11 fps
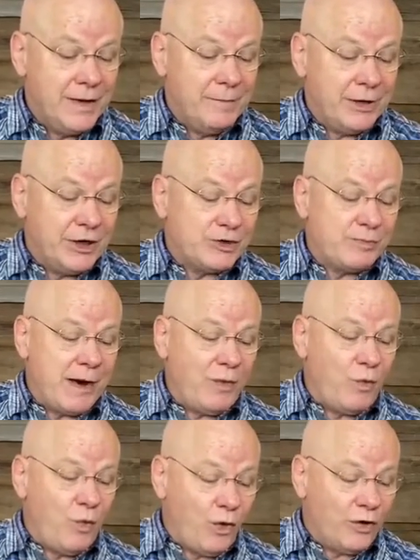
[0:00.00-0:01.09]
Because by
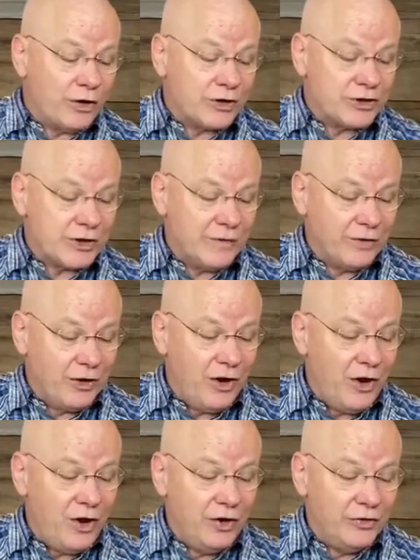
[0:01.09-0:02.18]
works of the
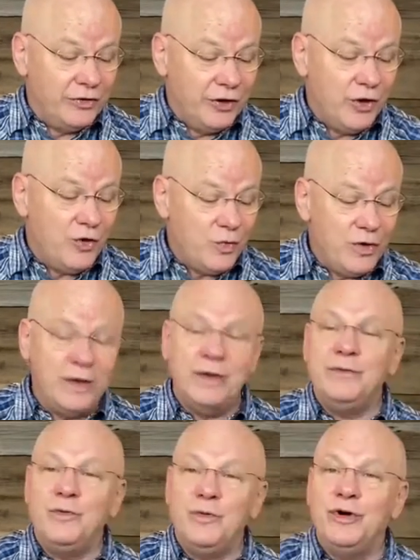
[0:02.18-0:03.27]
law, no
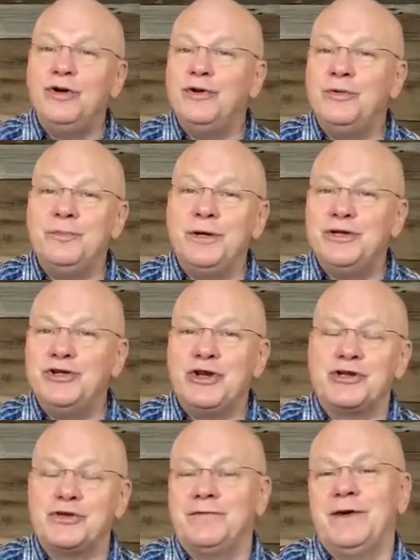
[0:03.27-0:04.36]
one will be
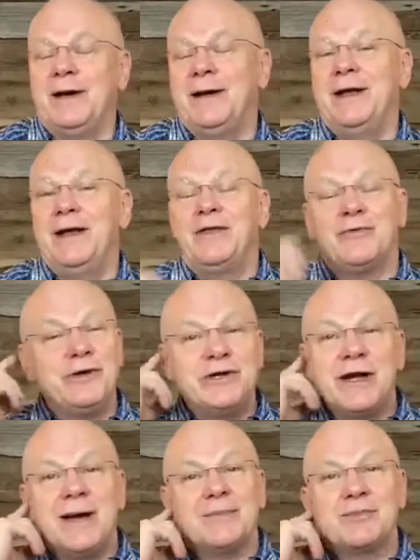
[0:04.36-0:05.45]
justified. Three
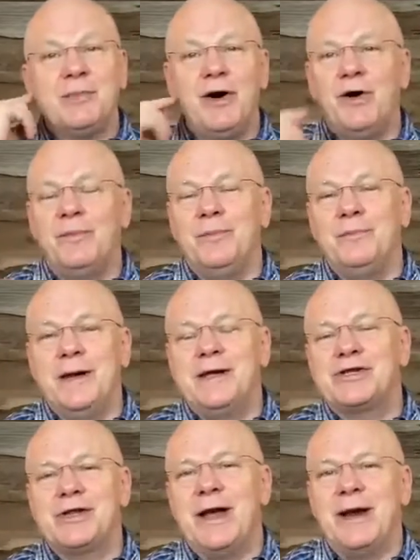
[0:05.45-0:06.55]
times Paul
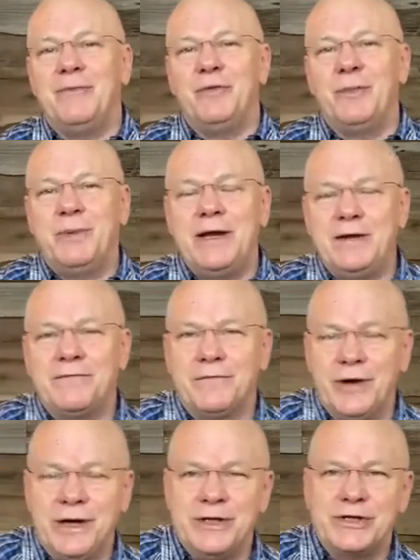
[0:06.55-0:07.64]
makes that repeated
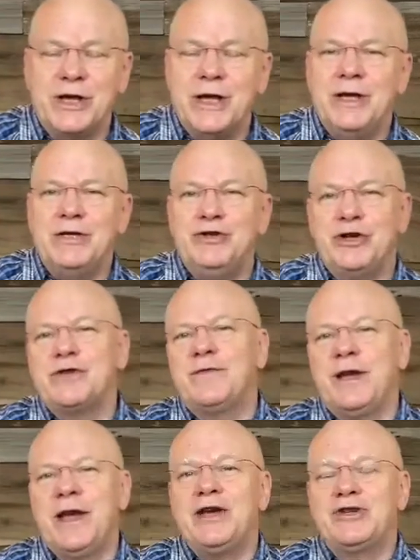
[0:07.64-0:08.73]
phrase,
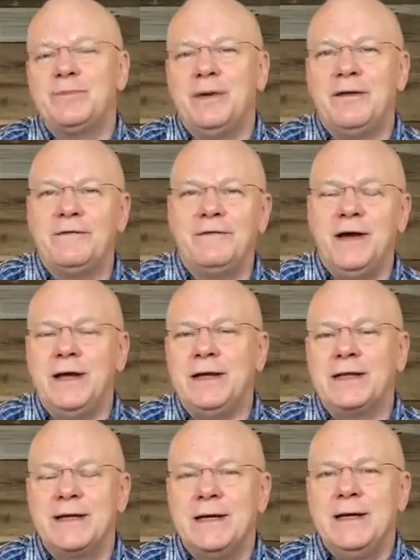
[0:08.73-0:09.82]
justification by
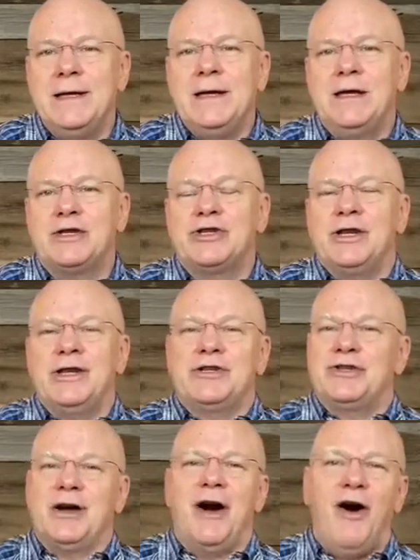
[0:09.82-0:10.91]
faith. It's
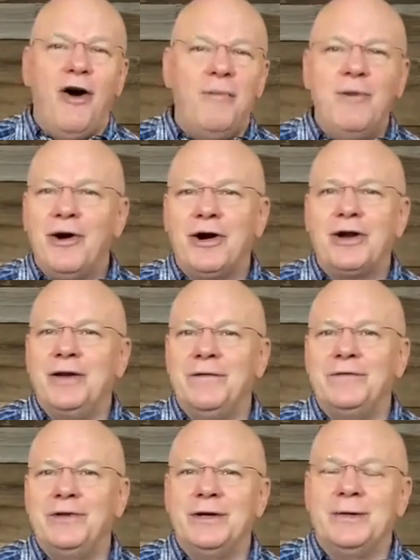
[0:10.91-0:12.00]
the hallmark
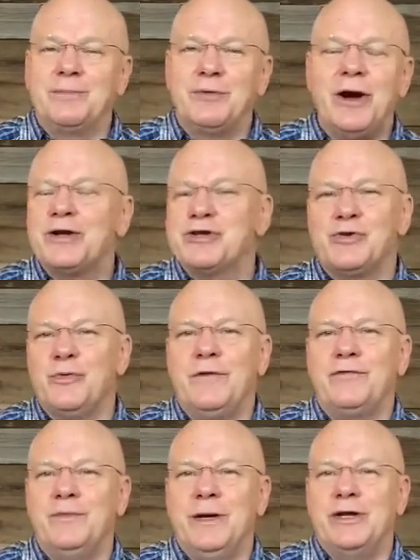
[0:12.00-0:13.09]
of the Protestant
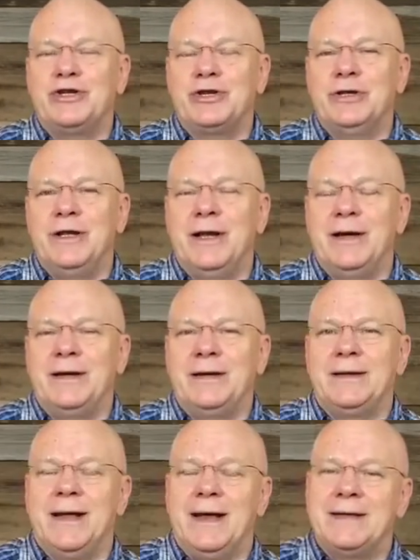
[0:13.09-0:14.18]
Reformation
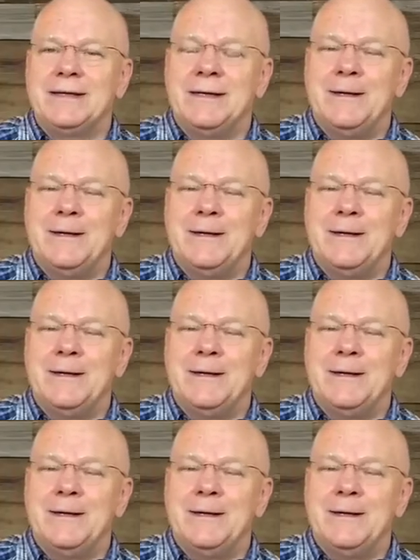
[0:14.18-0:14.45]
that